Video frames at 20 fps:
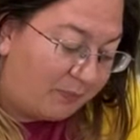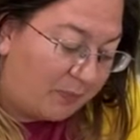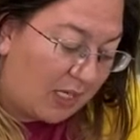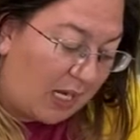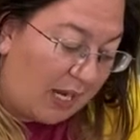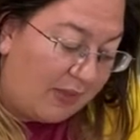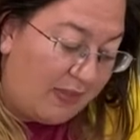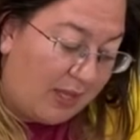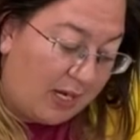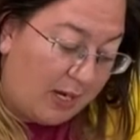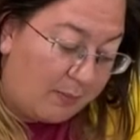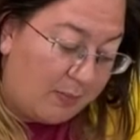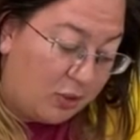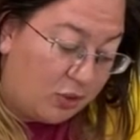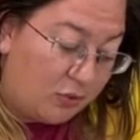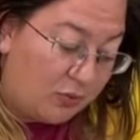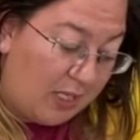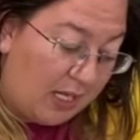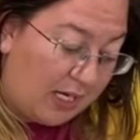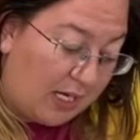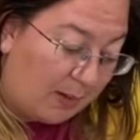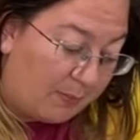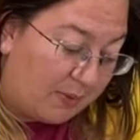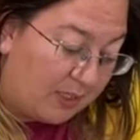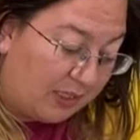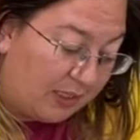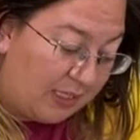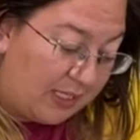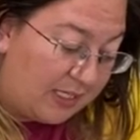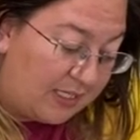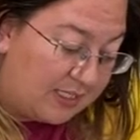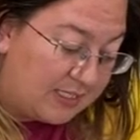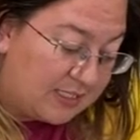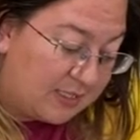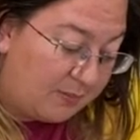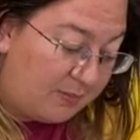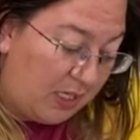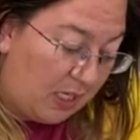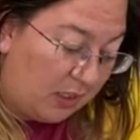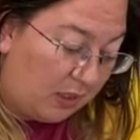And then I'm gonna do that. I'm gonna lay in
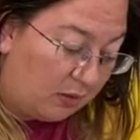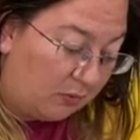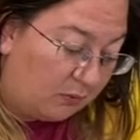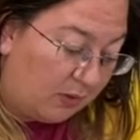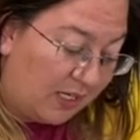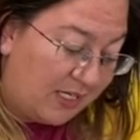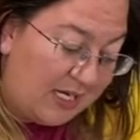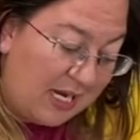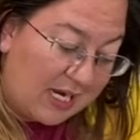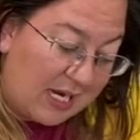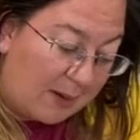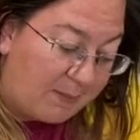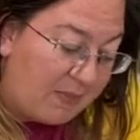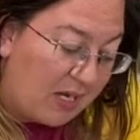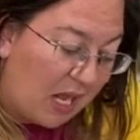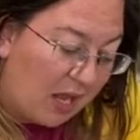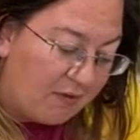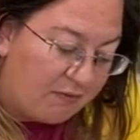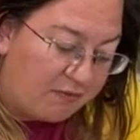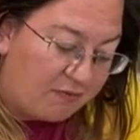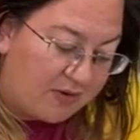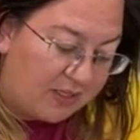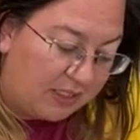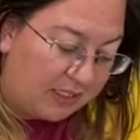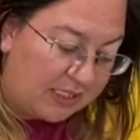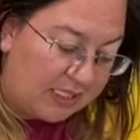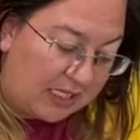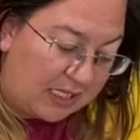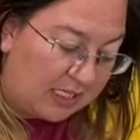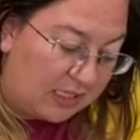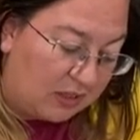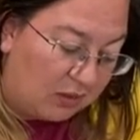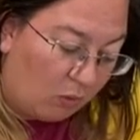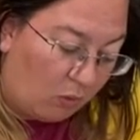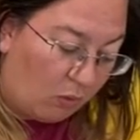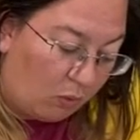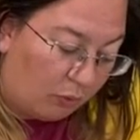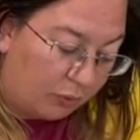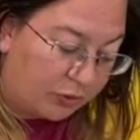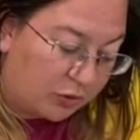some yellow. Again, I'm not filling in the
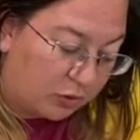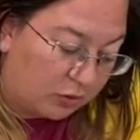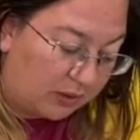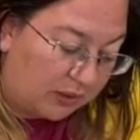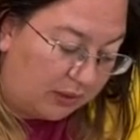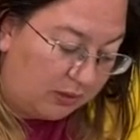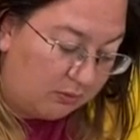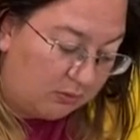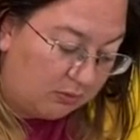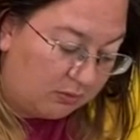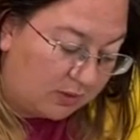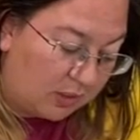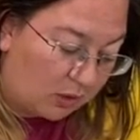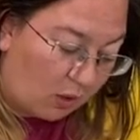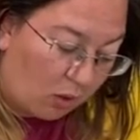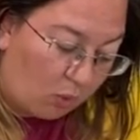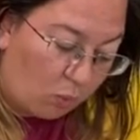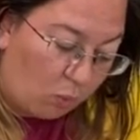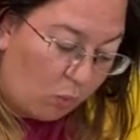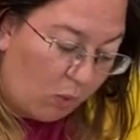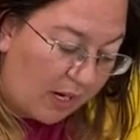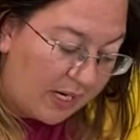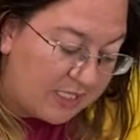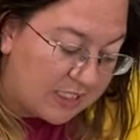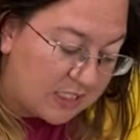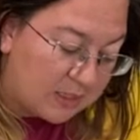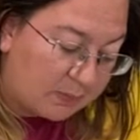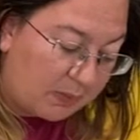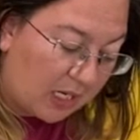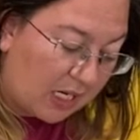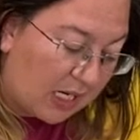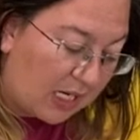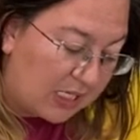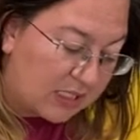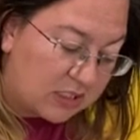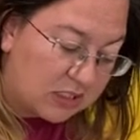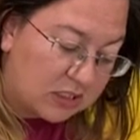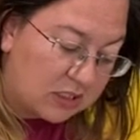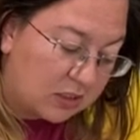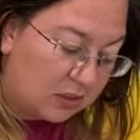whole tree. There are white
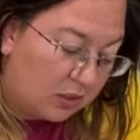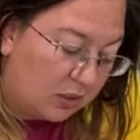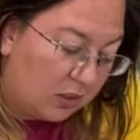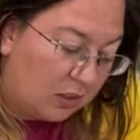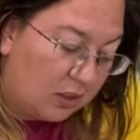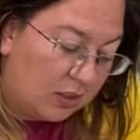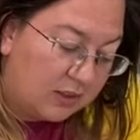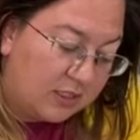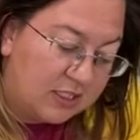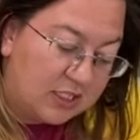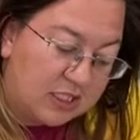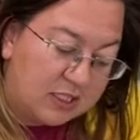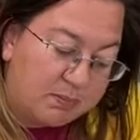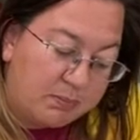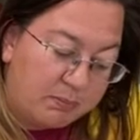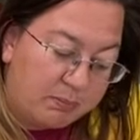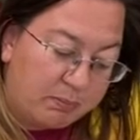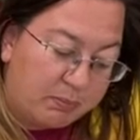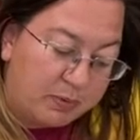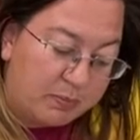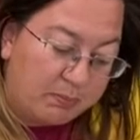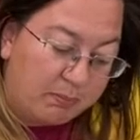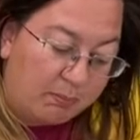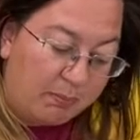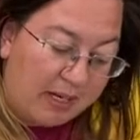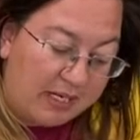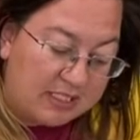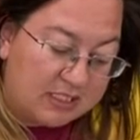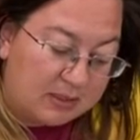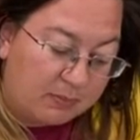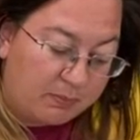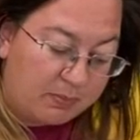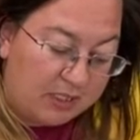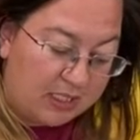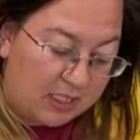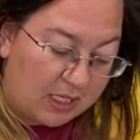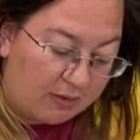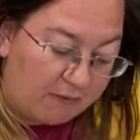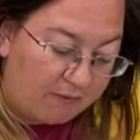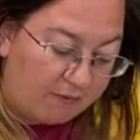spots. This is meant to
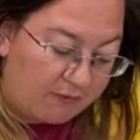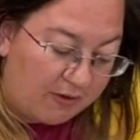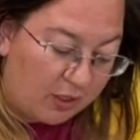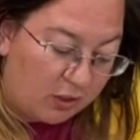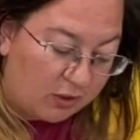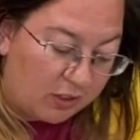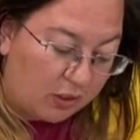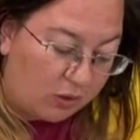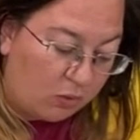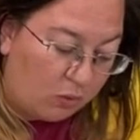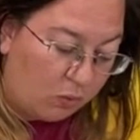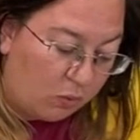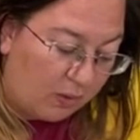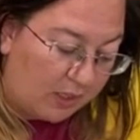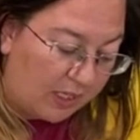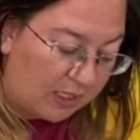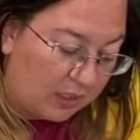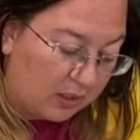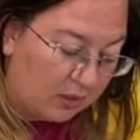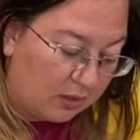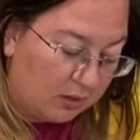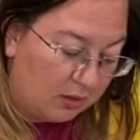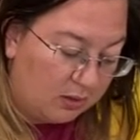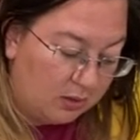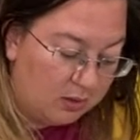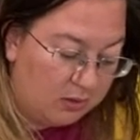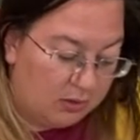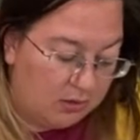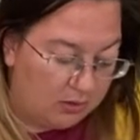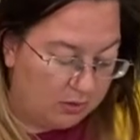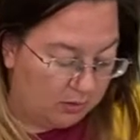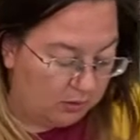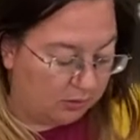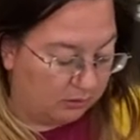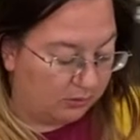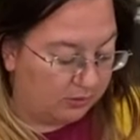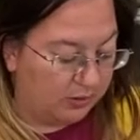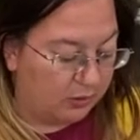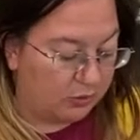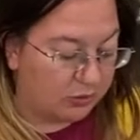be a very quick
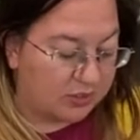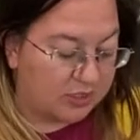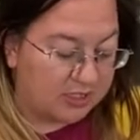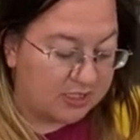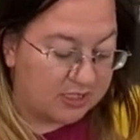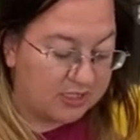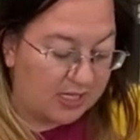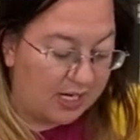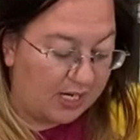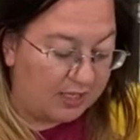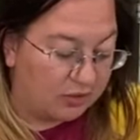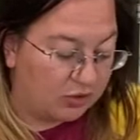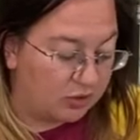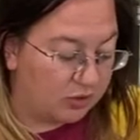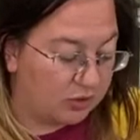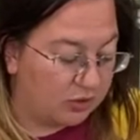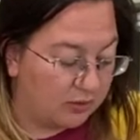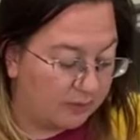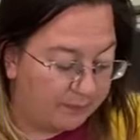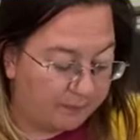little sketch.